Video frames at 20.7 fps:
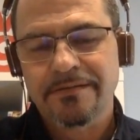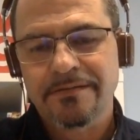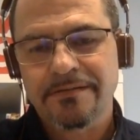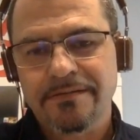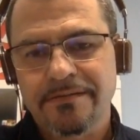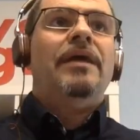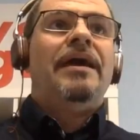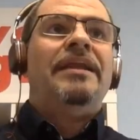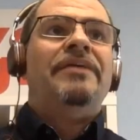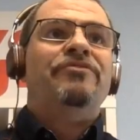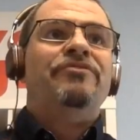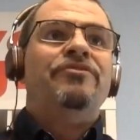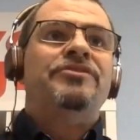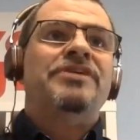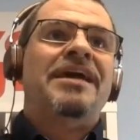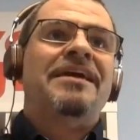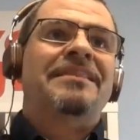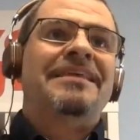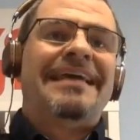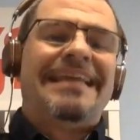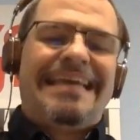And if you take
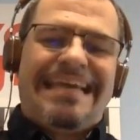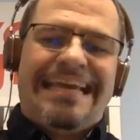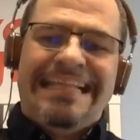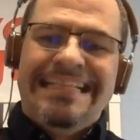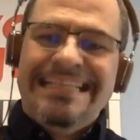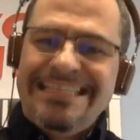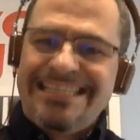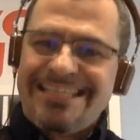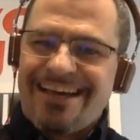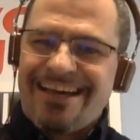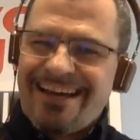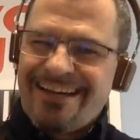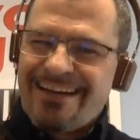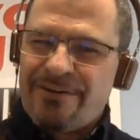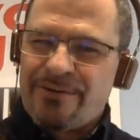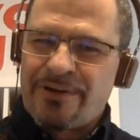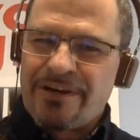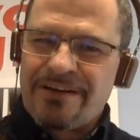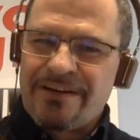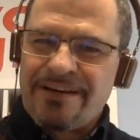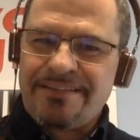that inside an
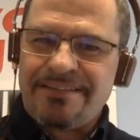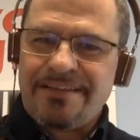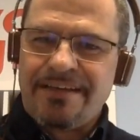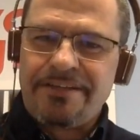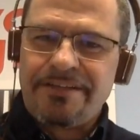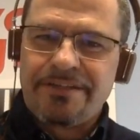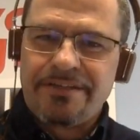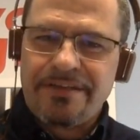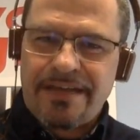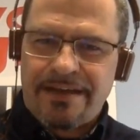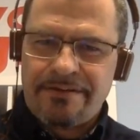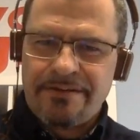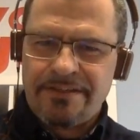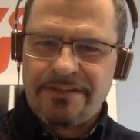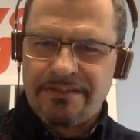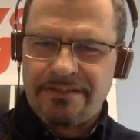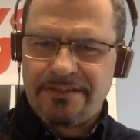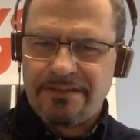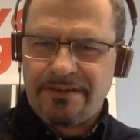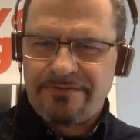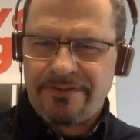organization, how does a
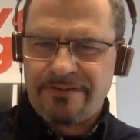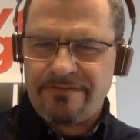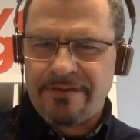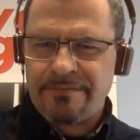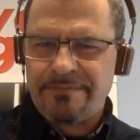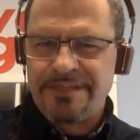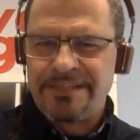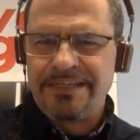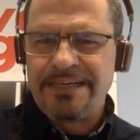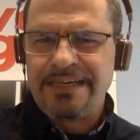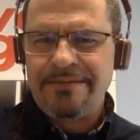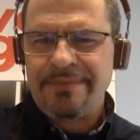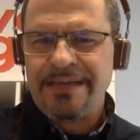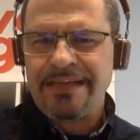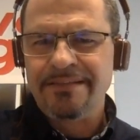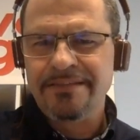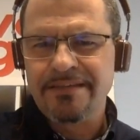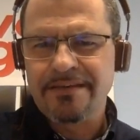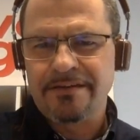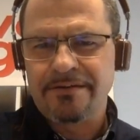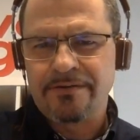software development team
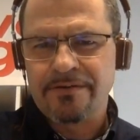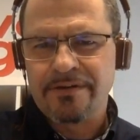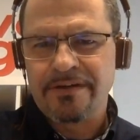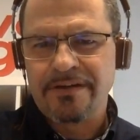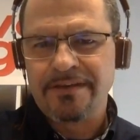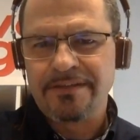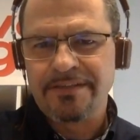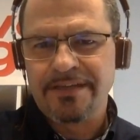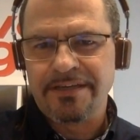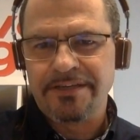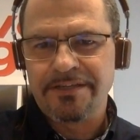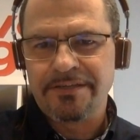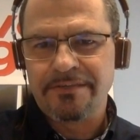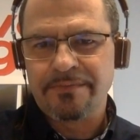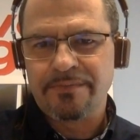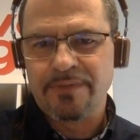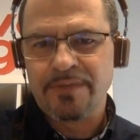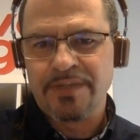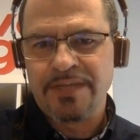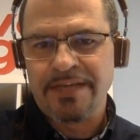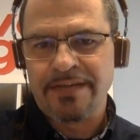inside an organization
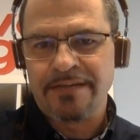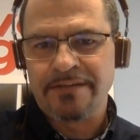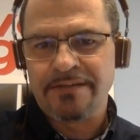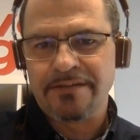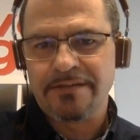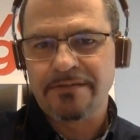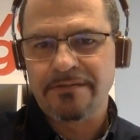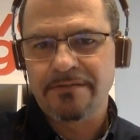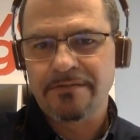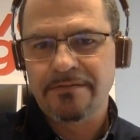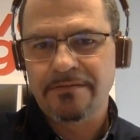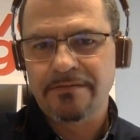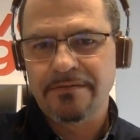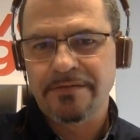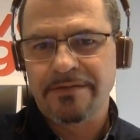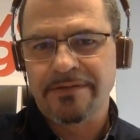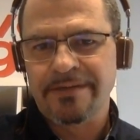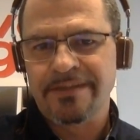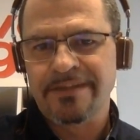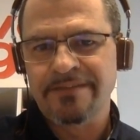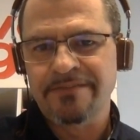present their
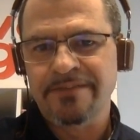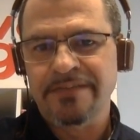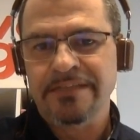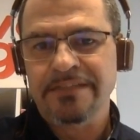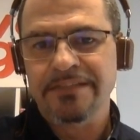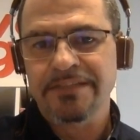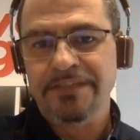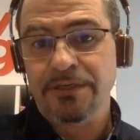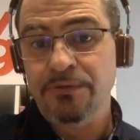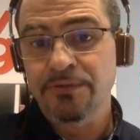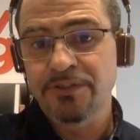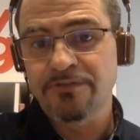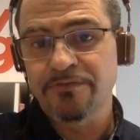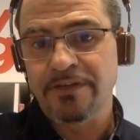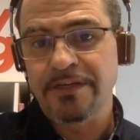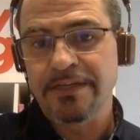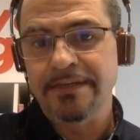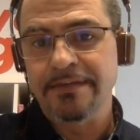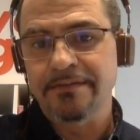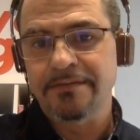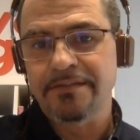activities
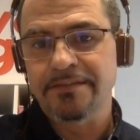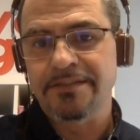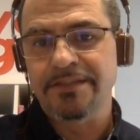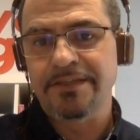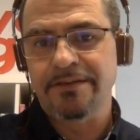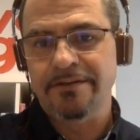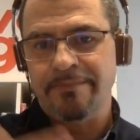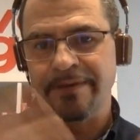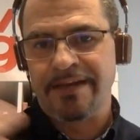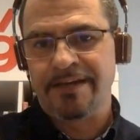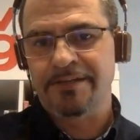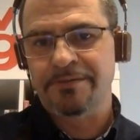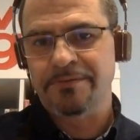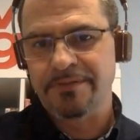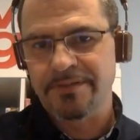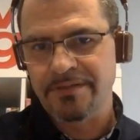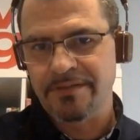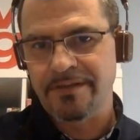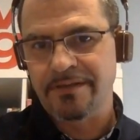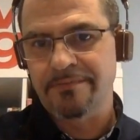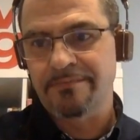usefully to senior management so
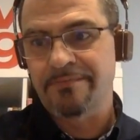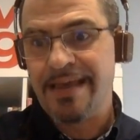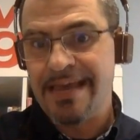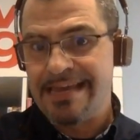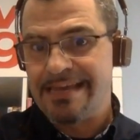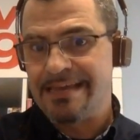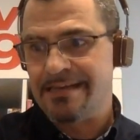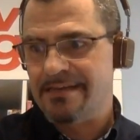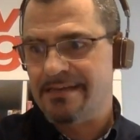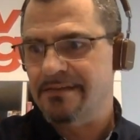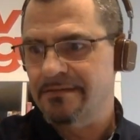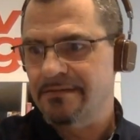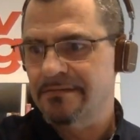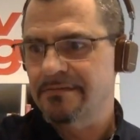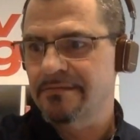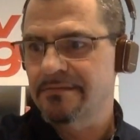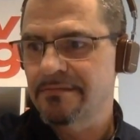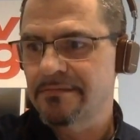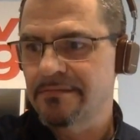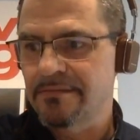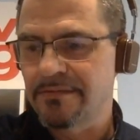they can make
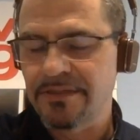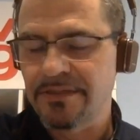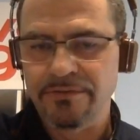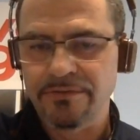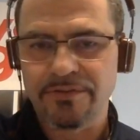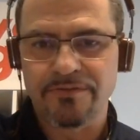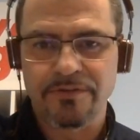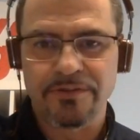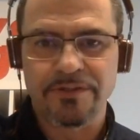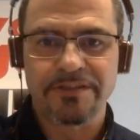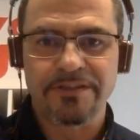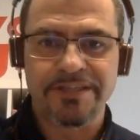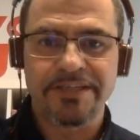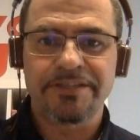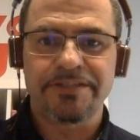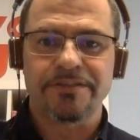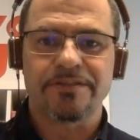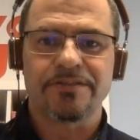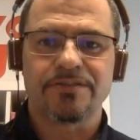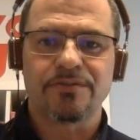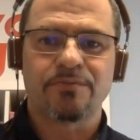useful
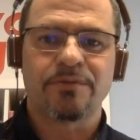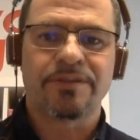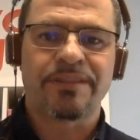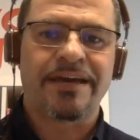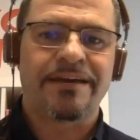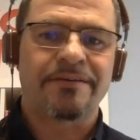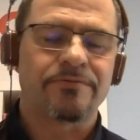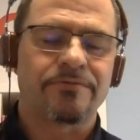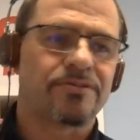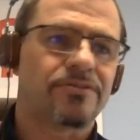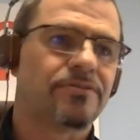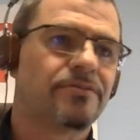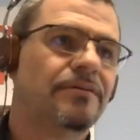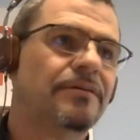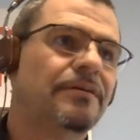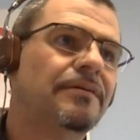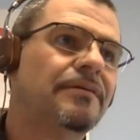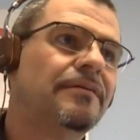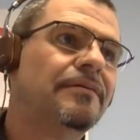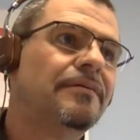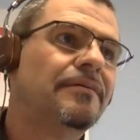decisions without
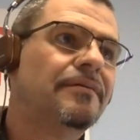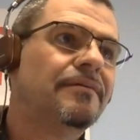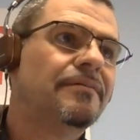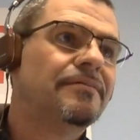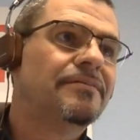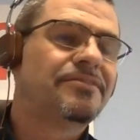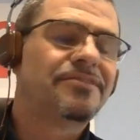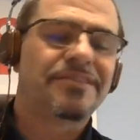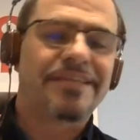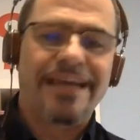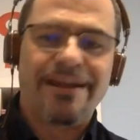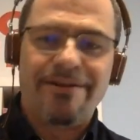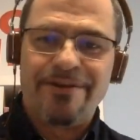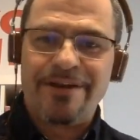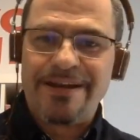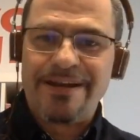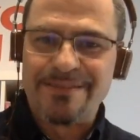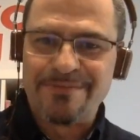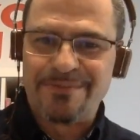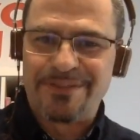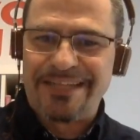scaring
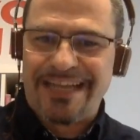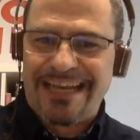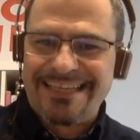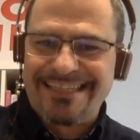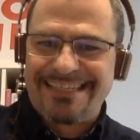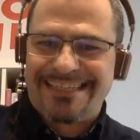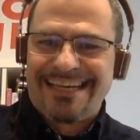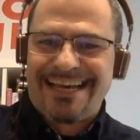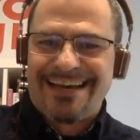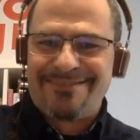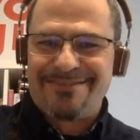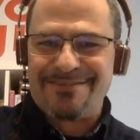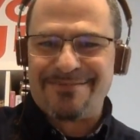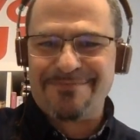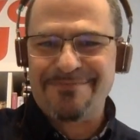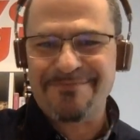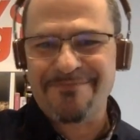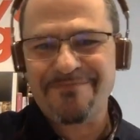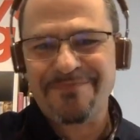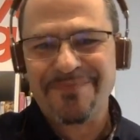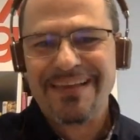the bejesus out of them
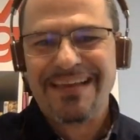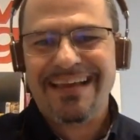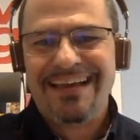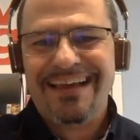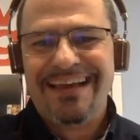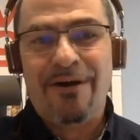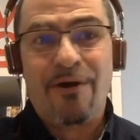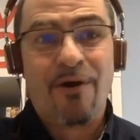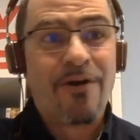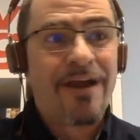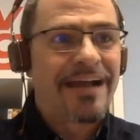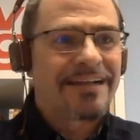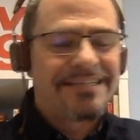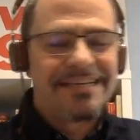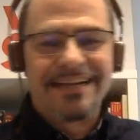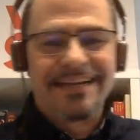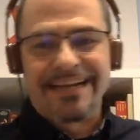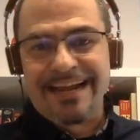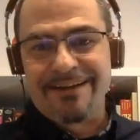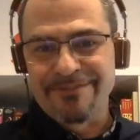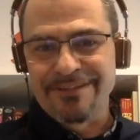or acting
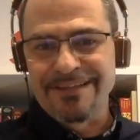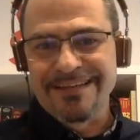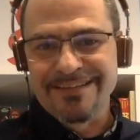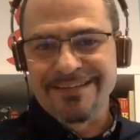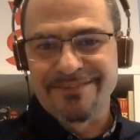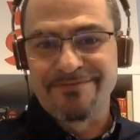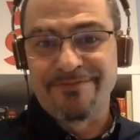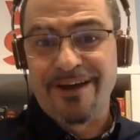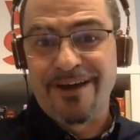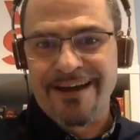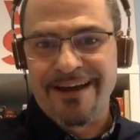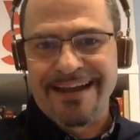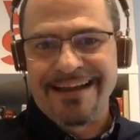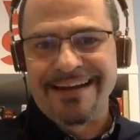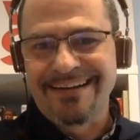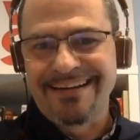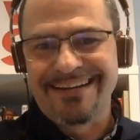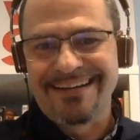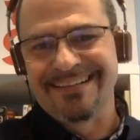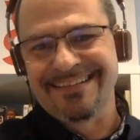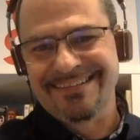like everything is fine
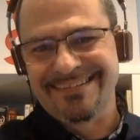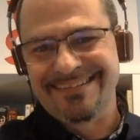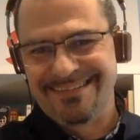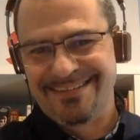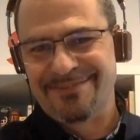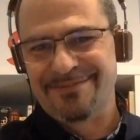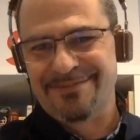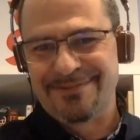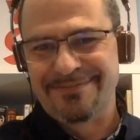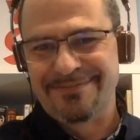and don't,